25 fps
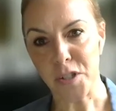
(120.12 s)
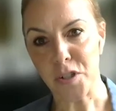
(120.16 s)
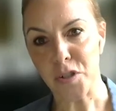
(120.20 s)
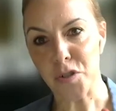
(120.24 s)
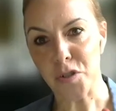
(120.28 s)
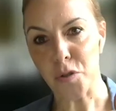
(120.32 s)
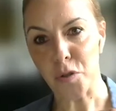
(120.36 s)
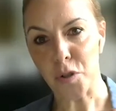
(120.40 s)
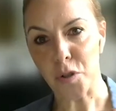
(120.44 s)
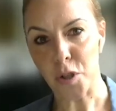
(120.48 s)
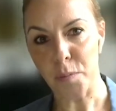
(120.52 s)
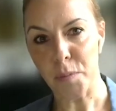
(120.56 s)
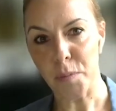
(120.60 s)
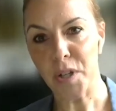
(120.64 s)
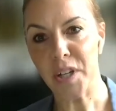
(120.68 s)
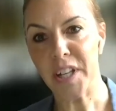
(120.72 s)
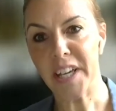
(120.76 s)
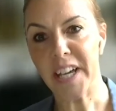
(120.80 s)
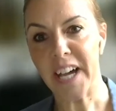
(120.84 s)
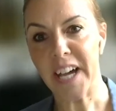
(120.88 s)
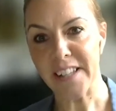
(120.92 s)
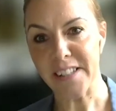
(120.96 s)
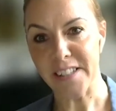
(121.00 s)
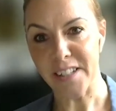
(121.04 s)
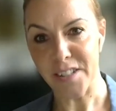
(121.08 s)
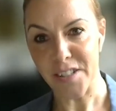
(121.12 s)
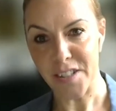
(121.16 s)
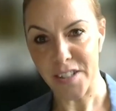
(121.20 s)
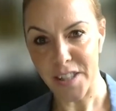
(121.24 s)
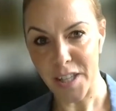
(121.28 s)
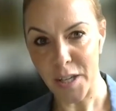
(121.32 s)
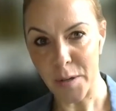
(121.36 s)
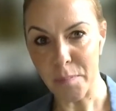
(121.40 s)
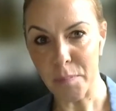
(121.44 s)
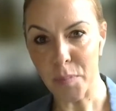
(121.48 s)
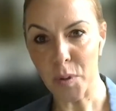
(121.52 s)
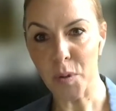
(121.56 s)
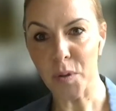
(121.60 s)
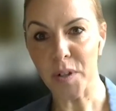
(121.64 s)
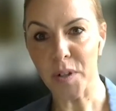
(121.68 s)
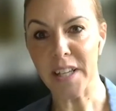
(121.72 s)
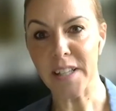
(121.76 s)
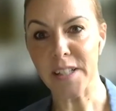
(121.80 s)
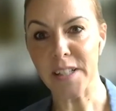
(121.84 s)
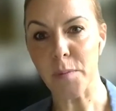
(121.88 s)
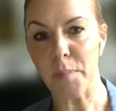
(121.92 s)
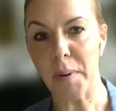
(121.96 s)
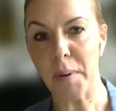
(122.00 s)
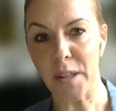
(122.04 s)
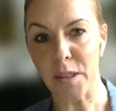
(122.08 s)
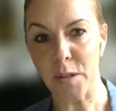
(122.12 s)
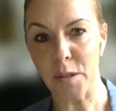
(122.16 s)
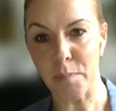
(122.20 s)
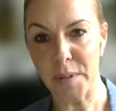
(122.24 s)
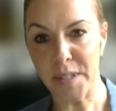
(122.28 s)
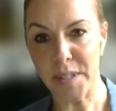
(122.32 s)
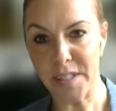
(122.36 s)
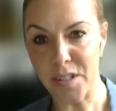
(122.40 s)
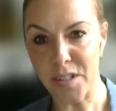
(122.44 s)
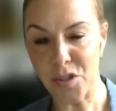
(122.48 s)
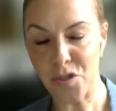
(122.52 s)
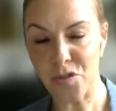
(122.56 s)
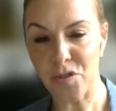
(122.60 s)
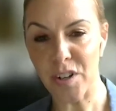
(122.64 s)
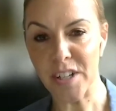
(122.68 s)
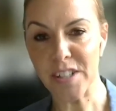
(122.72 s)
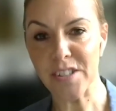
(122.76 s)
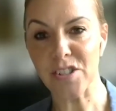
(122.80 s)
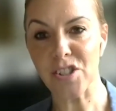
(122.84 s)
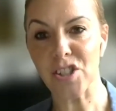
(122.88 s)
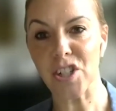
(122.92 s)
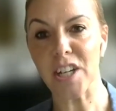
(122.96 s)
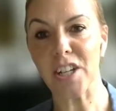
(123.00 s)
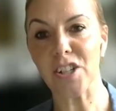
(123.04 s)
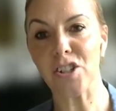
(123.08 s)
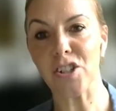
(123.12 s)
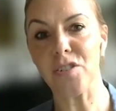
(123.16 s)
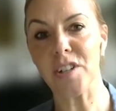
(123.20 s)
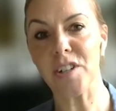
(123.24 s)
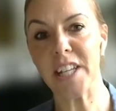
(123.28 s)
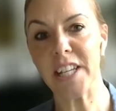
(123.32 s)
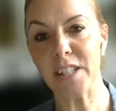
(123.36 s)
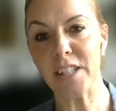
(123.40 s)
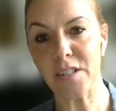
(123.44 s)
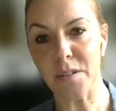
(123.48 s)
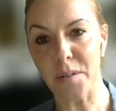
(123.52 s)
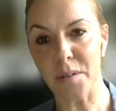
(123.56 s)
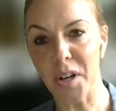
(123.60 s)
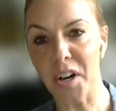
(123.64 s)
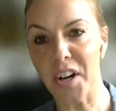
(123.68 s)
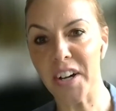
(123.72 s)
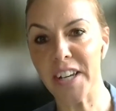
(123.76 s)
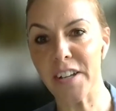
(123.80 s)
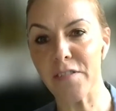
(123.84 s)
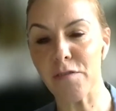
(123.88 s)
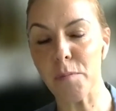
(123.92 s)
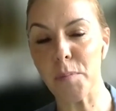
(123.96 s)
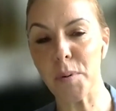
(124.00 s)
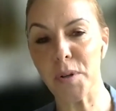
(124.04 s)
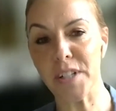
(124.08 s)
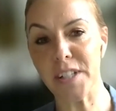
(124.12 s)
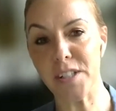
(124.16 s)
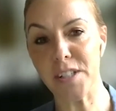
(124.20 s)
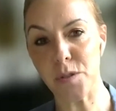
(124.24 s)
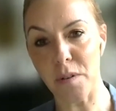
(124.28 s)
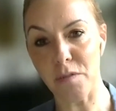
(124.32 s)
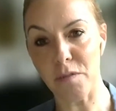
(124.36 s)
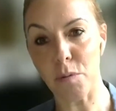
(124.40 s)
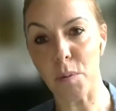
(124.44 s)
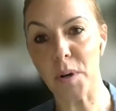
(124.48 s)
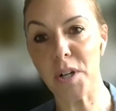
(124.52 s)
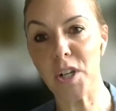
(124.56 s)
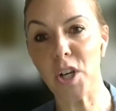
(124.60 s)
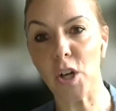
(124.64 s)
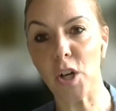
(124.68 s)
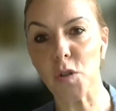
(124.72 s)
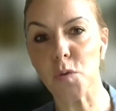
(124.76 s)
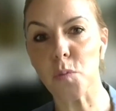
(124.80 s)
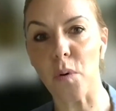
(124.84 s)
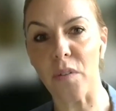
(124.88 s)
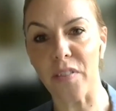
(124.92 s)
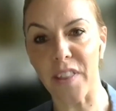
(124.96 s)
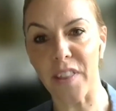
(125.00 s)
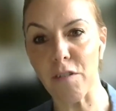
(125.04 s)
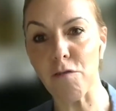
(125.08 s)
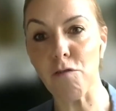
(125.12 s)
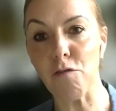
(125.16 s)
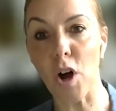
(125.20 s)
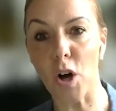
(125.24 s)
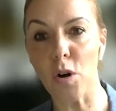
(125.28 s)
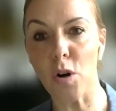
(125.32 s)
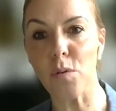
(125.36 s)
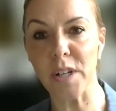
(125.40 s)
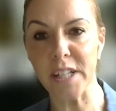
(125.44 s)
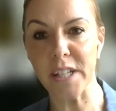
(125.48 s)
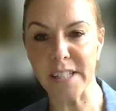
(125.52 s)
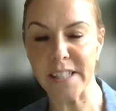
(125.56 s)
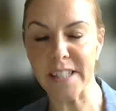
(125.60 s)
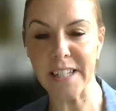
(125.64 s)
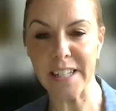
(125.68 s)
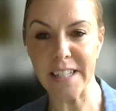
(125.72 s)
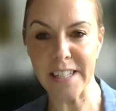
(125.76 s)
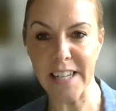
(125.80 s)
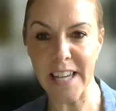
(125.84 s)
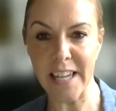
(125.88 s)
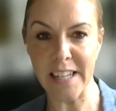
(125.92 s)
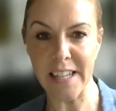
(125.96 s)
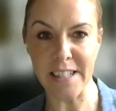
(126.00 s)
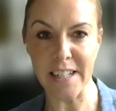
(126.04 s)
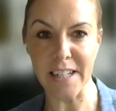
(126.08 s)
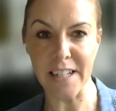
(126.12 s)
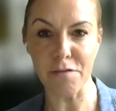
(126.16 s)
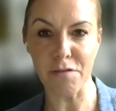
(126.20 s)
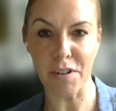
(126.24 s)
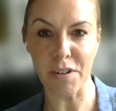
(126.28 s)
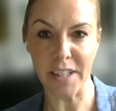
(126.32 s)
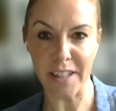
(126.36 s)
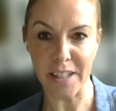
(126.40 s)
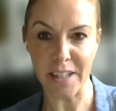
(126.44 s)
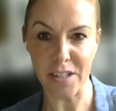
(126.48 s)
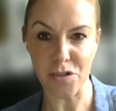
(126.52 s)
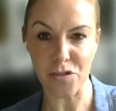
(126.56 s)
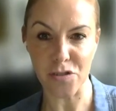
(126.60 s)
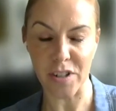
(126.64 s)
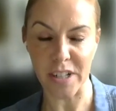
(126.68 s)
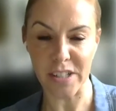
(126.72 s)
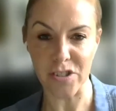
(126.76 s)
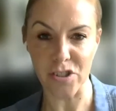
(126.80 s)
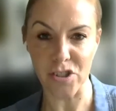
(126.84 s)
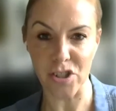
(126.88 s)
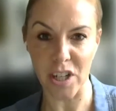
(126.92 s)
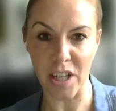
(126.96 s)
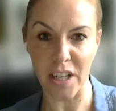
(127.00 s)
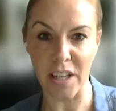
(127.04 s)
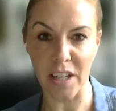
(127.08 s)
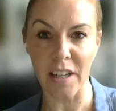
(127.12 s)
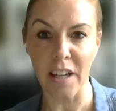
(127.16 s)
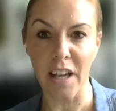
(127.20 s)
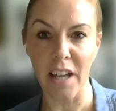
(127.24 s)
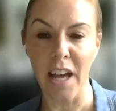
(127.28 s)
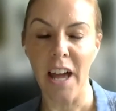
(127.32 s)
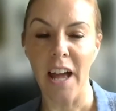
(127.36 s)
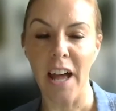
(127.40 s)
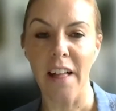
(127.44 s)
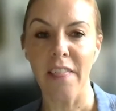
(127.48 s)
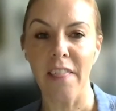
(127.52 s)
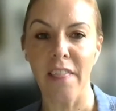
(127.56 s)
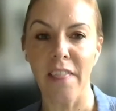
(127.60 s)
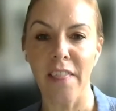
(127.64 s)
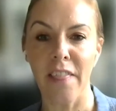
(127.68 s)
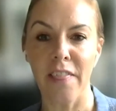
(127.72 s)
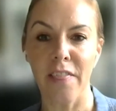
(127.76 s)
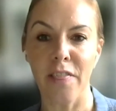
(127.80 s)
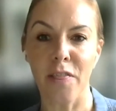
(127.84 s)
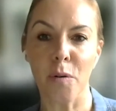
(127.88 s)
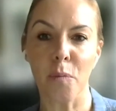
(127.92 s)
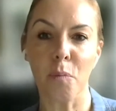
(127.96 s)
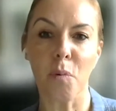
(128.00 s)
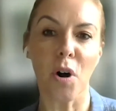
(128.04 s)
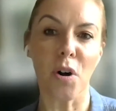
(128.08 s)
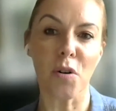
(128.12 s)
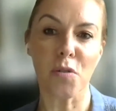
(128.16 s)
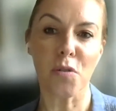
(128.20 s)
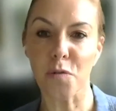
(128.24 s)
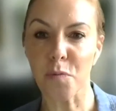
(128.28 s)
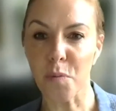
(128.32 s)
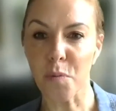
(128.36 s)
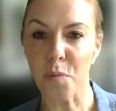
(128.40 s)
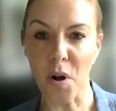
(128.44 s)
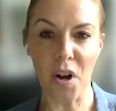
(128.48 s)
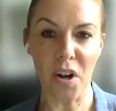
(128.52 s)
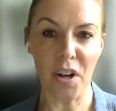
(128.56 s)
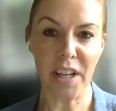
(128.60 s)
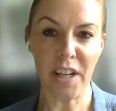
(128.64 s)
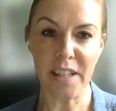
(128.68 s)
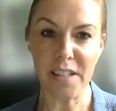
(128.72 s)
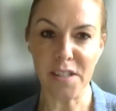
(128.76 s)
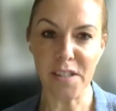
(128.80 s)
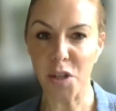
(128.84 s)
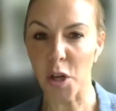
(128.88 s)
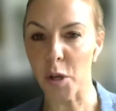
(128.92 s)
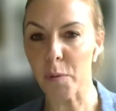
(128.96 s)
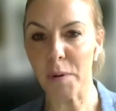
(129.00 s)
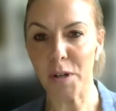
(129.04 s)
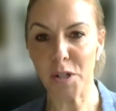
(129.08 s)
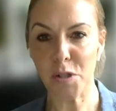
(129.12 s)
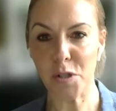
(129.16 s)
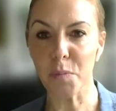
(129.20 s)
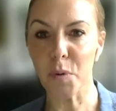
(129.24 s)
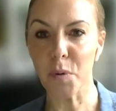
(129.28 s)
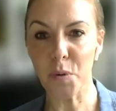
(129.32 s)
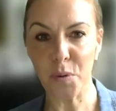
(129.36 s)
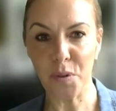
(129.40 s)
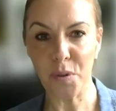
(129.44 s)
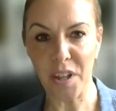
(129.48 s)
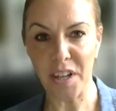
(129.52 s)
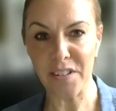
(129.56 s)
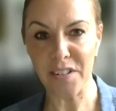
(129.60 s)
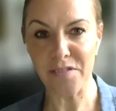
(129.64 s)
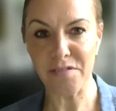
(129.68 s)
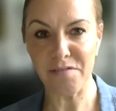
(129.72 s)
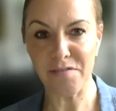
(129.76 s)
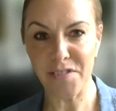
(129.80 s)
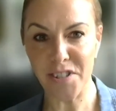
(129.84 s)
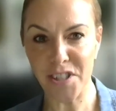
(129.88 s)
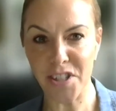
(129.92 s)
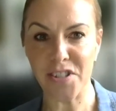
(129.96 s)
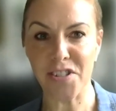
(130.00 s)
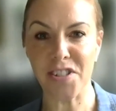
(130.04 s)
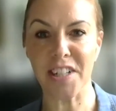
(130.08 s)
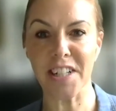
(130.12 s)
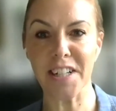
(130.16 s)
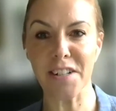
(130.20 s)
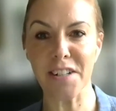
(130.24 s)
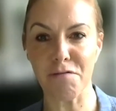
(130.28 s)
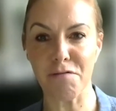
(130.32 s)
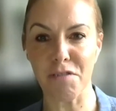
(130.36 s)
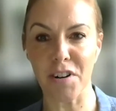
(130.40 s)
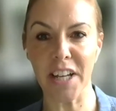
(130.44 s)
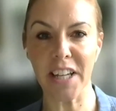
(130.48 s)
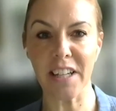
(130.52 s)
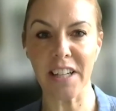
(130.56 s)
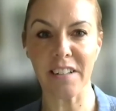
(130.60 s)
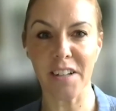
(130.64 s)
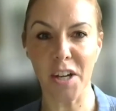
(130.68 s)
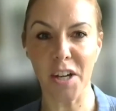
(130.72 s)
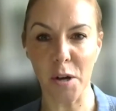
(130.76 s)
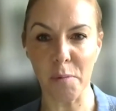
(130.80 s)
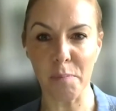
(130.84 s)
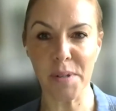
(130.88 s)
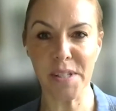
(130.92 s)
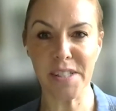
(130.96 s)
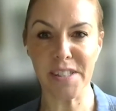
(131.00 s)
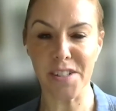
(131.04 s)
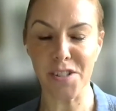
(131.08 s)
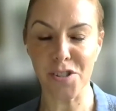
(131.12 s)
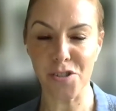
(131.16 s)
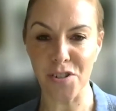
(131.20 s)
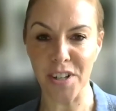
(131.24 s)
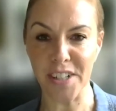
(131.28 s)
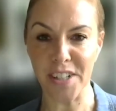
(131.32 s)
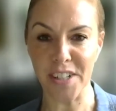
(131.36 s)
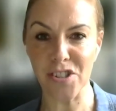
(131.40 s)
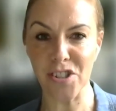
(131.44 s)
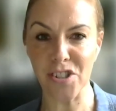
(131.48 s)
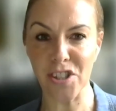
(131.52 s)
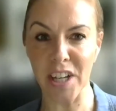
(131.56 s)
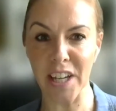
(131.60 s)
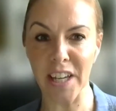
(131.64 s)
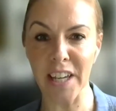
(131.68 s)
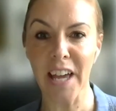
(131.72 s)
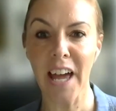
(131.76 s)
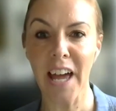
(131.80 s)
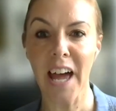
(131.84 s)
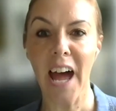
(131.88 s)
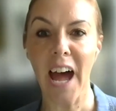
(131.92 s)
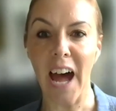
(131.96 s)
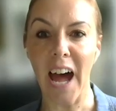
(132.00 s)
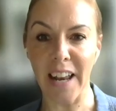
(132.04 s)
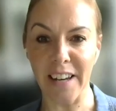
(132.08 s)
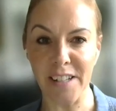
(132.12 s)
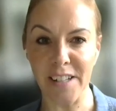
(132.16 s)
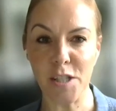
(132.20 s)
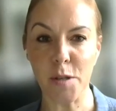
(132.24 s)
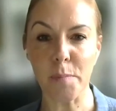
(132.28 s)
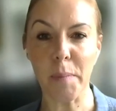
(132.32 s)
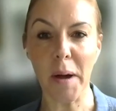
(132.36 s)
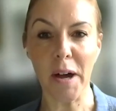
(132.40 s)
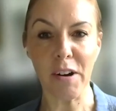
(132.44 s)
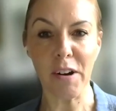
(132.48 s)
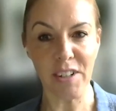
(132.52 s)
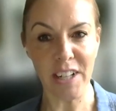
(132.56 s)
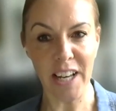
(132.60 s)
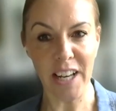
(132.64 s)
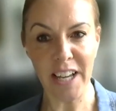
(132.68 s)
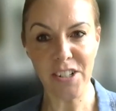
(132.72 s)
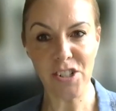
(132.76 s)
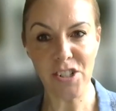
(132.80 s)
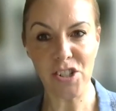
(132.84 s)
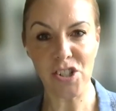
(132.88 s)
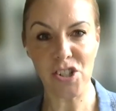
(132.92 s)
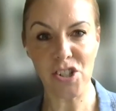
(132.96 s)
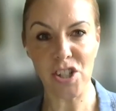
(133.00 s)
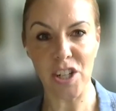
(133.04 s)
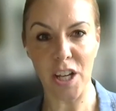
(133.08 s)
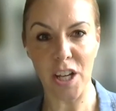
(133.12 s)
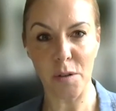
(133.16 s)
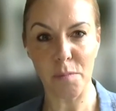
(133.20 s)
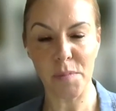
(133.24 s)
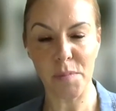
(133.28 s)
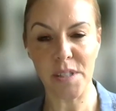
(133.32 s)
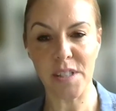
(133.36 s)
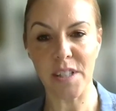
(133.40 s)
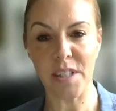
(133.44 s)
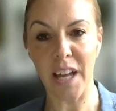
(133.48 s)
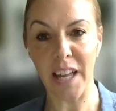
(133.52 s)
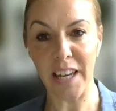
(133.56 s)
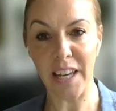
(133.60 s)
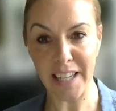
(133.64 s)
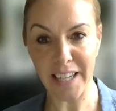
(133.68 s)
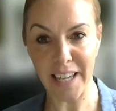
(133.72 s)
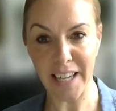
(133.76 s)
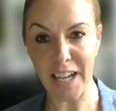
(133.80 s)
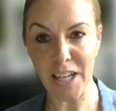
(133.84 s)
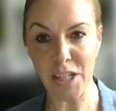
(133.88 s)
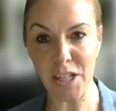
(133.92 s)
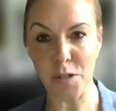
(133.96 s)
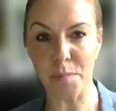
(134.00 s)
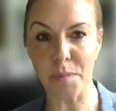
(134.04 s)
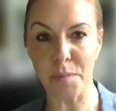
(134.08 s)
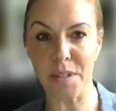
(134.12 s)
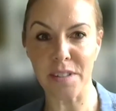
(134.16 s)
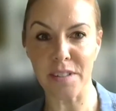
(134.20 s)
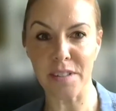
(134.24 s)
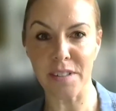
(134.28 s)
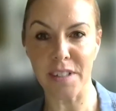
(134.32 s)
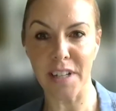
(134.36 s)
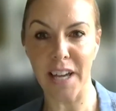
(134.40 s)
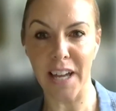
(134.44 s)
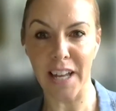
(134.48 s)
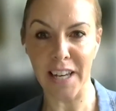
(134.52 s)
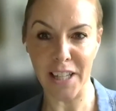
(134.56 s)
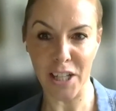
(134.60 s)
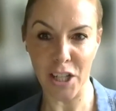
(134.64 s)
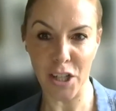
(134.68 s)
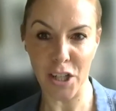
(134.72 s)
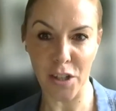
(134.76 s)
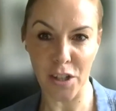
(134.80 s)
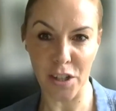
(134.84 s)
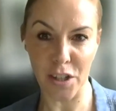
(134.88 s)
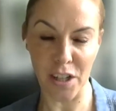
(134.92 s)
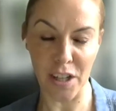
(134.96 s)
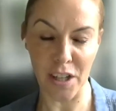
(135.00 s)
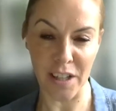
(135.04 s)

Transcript: much as you're communicating to the employees about the business strategy, and you need to align everybody so everyone knows what their role is in delivering that strategy. The world of work is so much more than just delivering a business strategy, and it's about relationships and engagement and